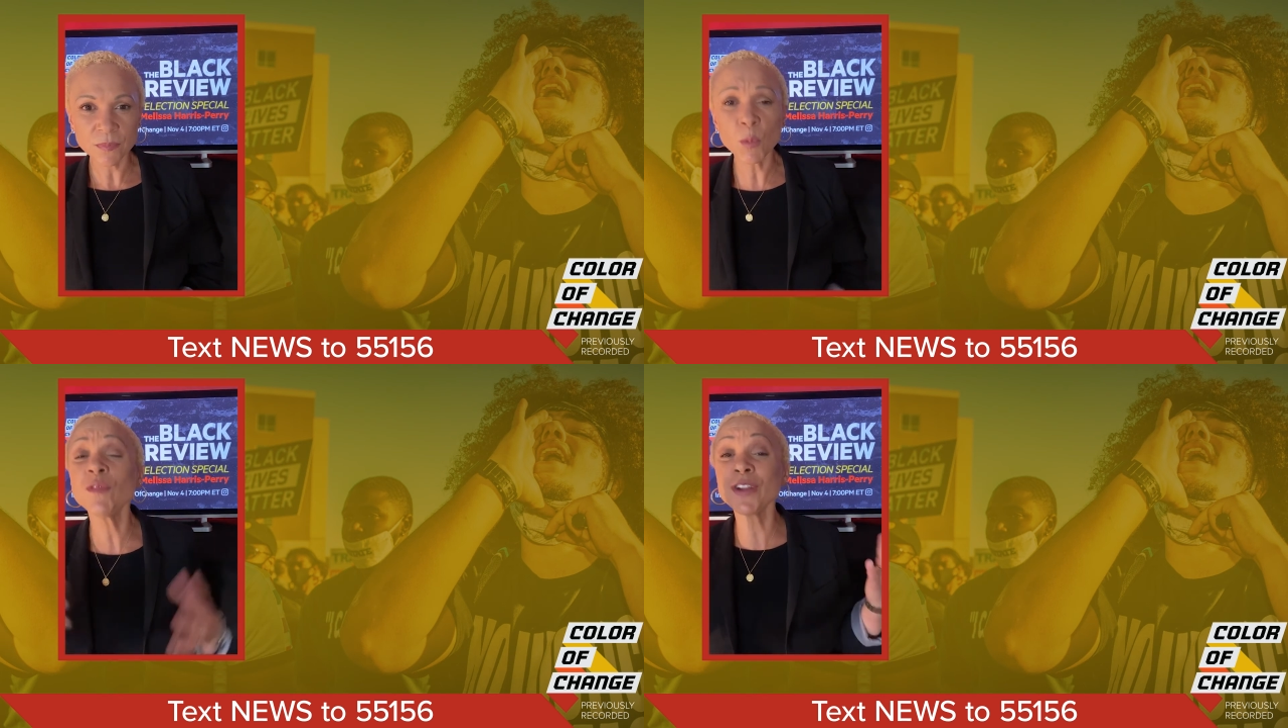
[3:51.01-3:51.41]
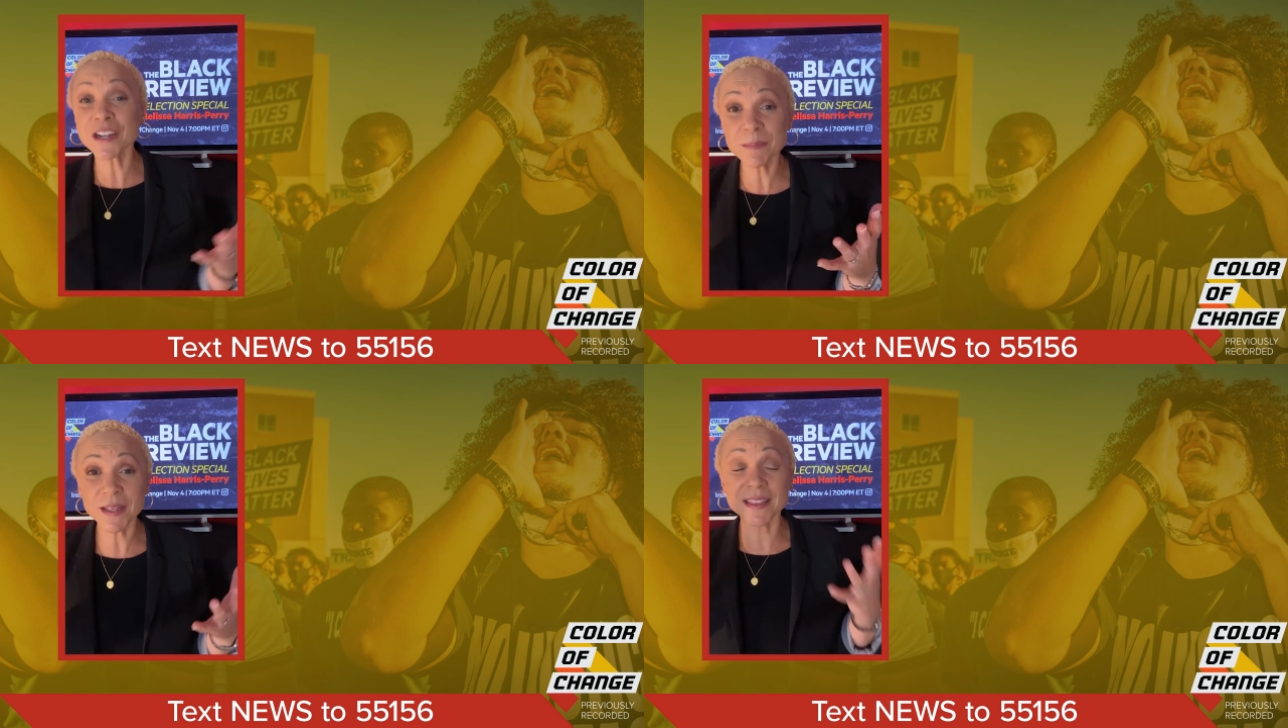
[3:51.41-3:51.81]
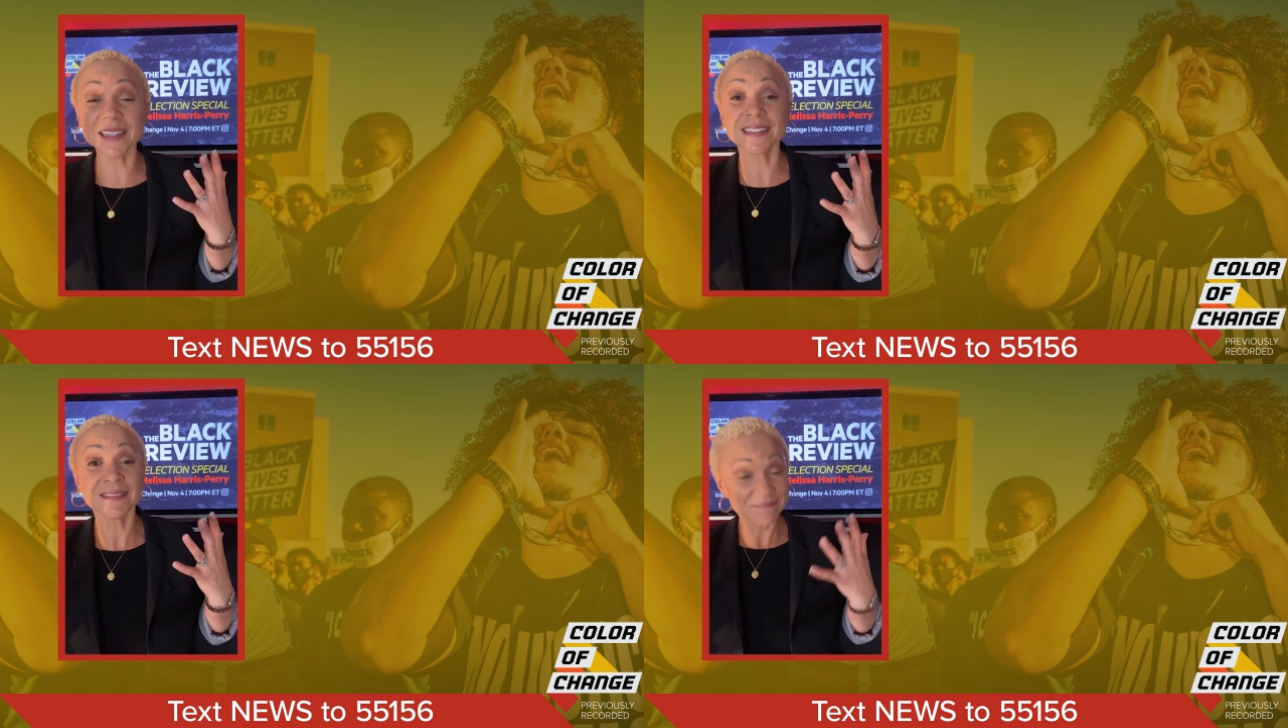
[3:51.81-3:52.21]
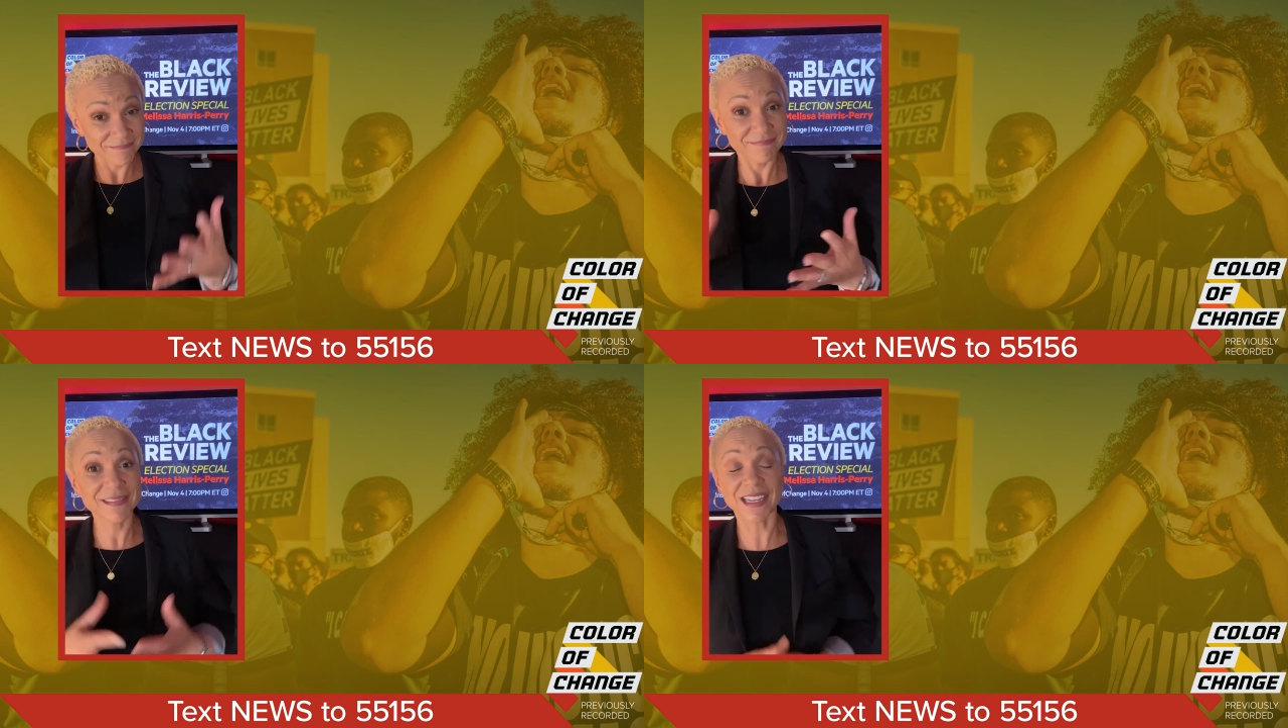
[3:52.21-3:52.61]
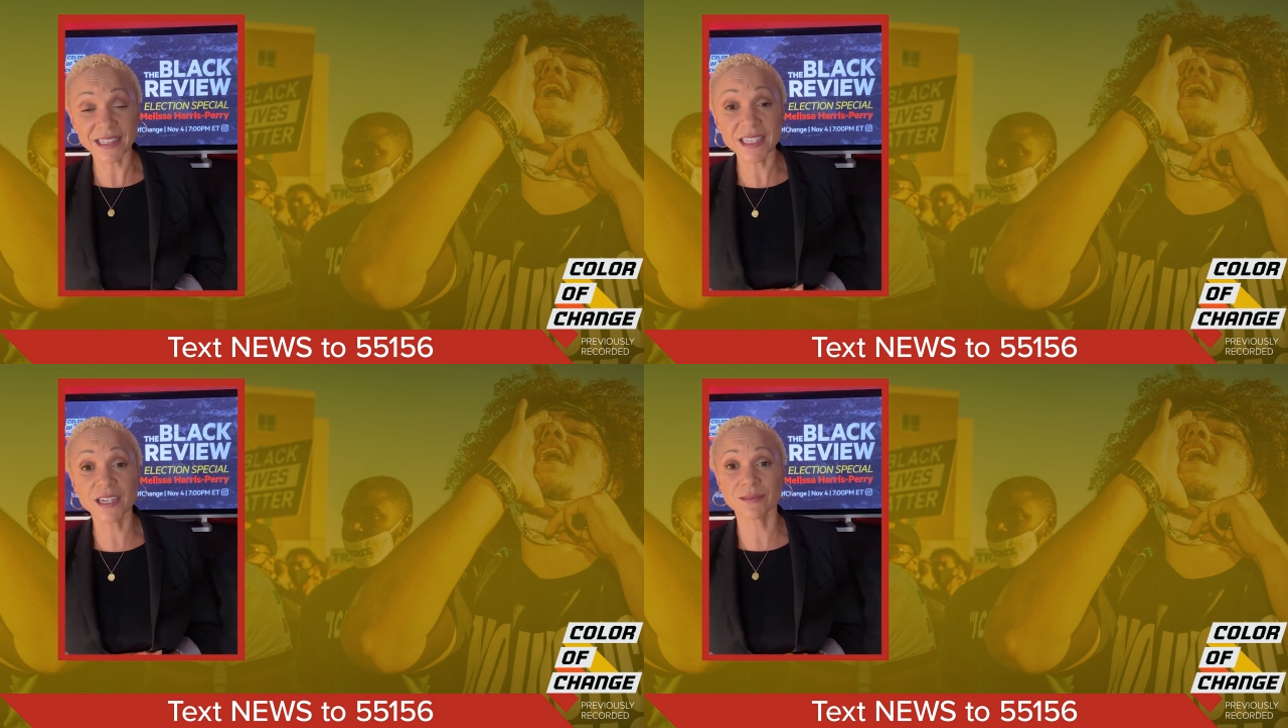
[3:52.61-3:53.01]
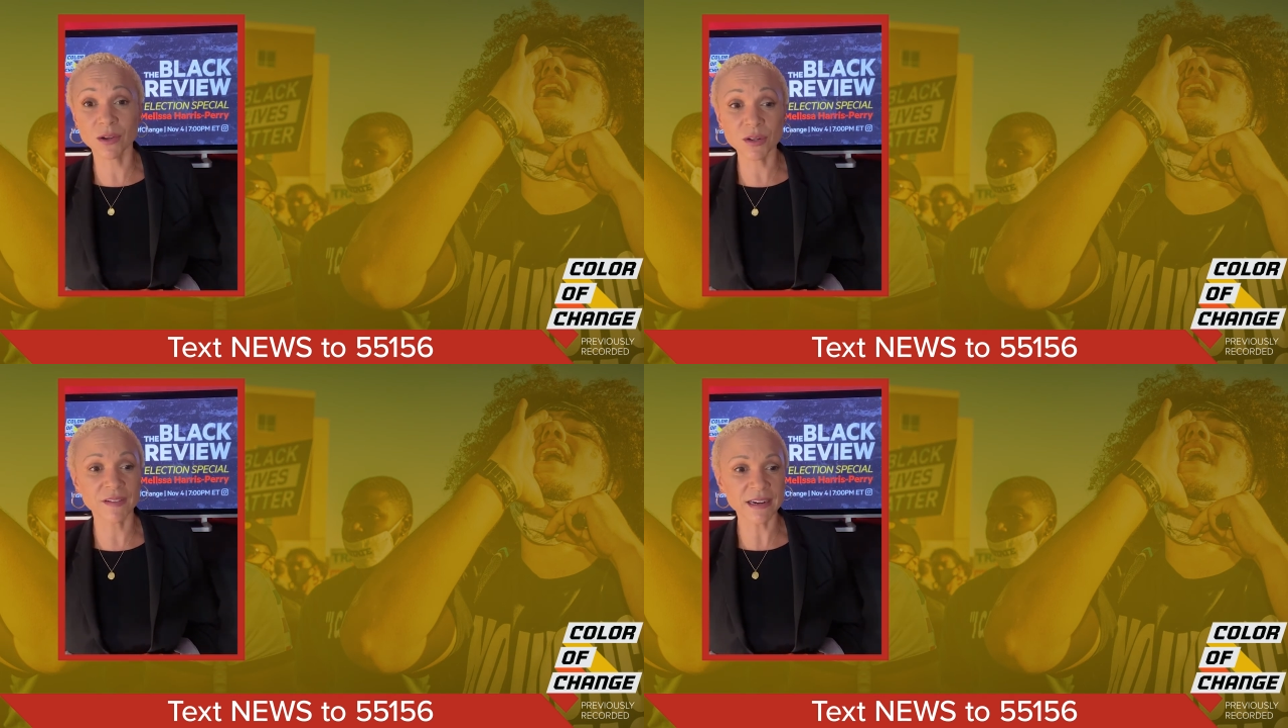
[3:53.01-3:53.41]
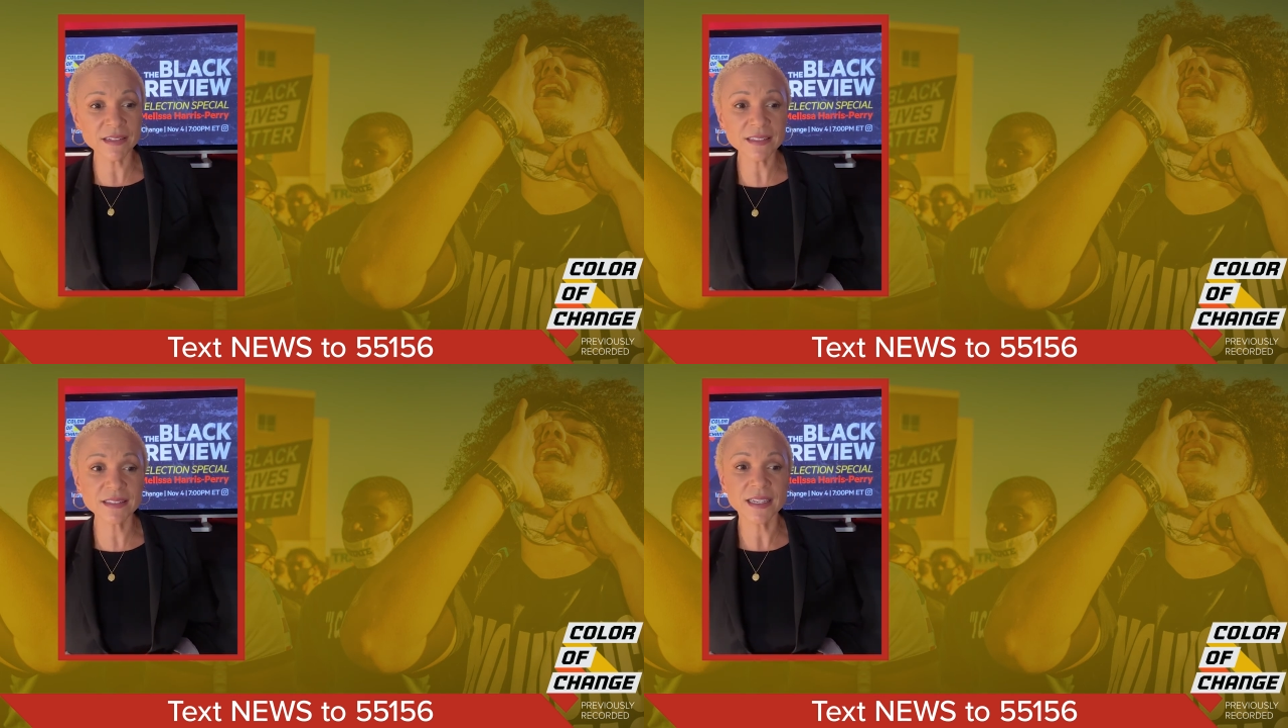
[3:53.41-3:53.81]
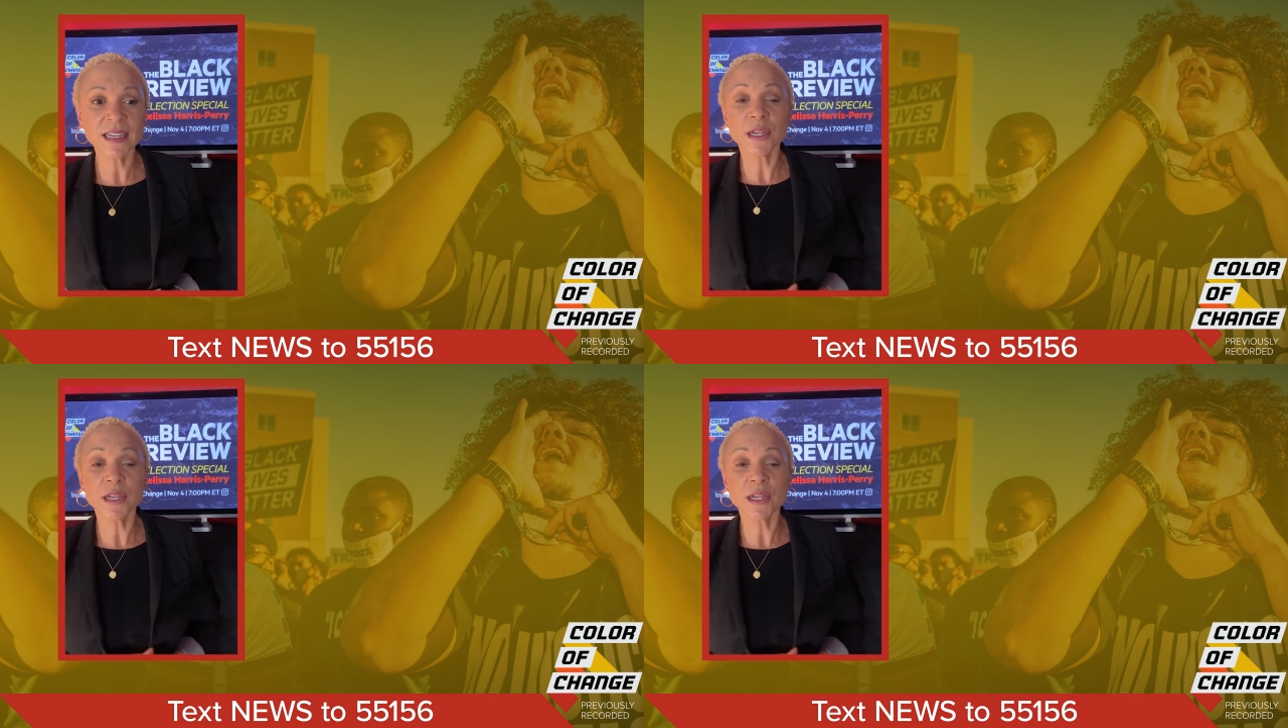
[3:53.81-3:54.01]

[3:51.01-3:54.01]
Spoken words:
We talked about the deadly coronavirus